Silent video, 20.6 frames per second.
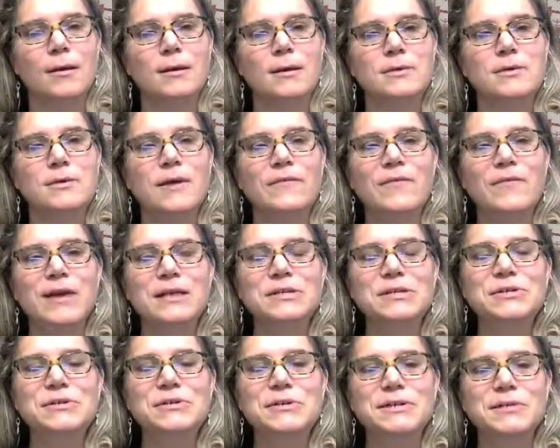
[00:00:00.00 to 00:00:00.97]
So I
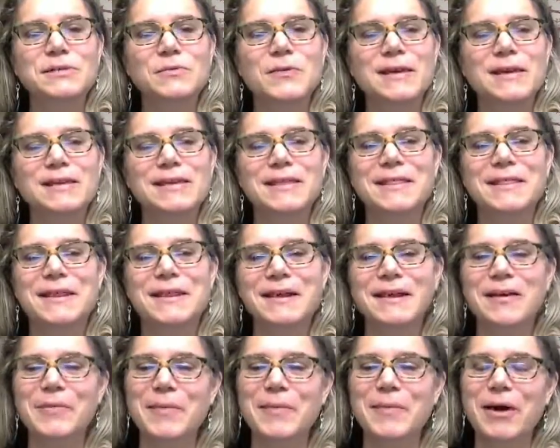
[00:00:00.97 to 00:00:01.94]
invite you this week to
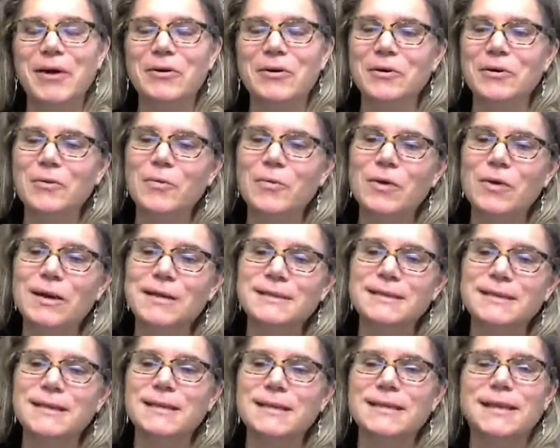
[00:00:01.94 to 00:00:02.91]
think about, what
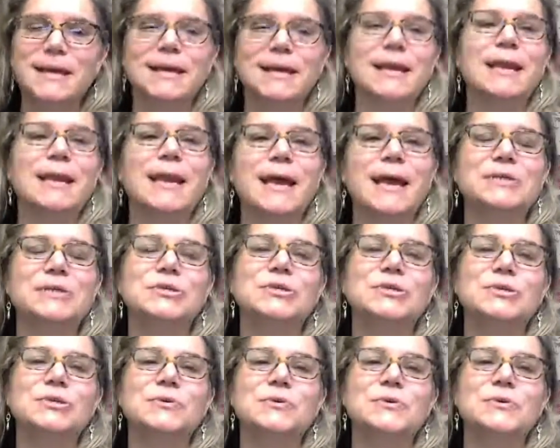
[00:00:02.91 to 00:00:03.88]
is it that
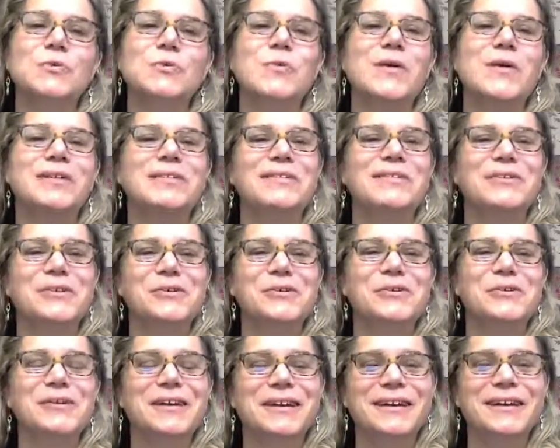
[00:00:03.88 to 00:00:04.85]
connects you to wonder
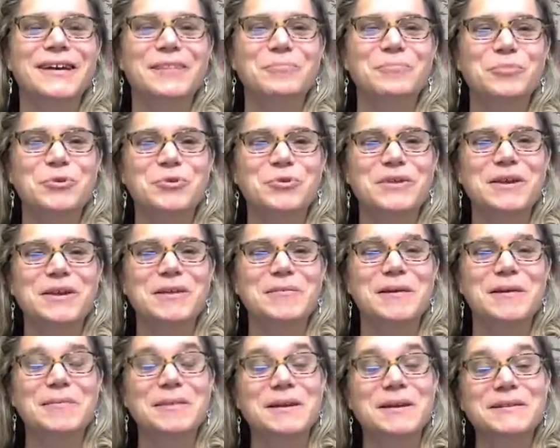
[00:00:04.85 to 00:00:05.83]
and beauty?
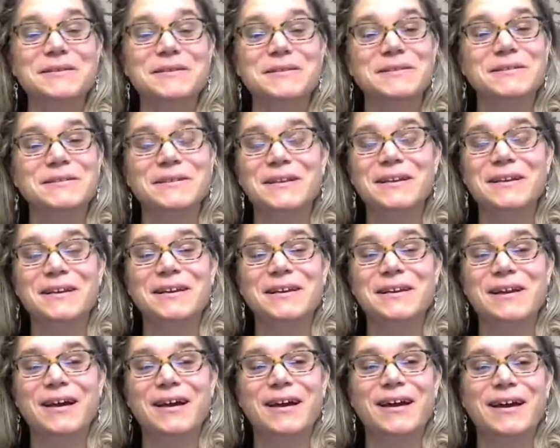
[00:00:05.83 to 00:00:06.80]
Maybe it's
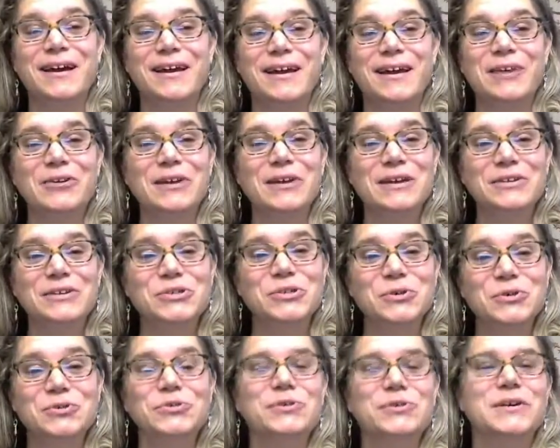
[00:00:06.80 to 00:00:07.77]
hearing
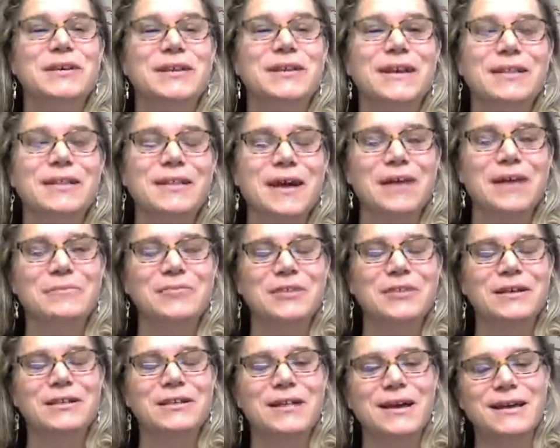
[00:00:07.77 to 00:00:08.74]
children. I'm
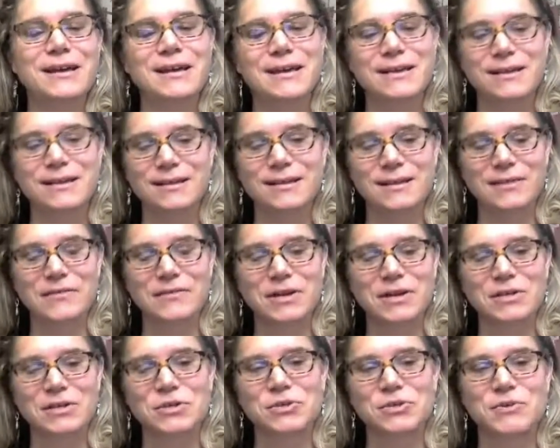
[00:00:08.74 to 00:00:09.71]
really lucky to live
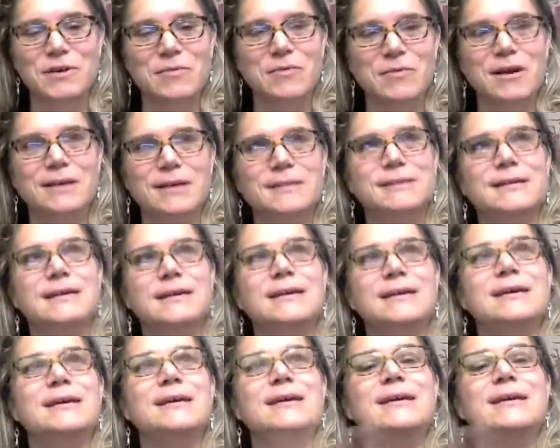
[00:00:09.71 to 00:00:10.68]
on a street where I
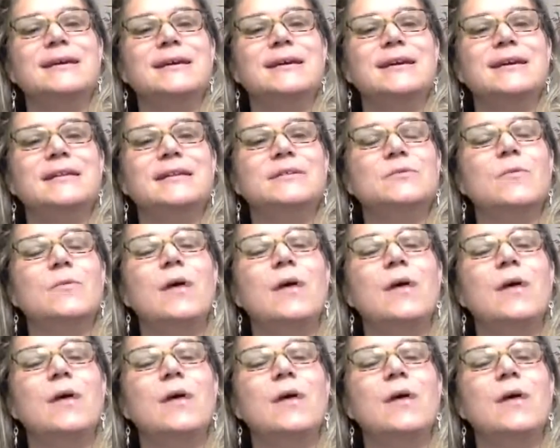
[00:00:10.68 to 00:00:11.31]
see kids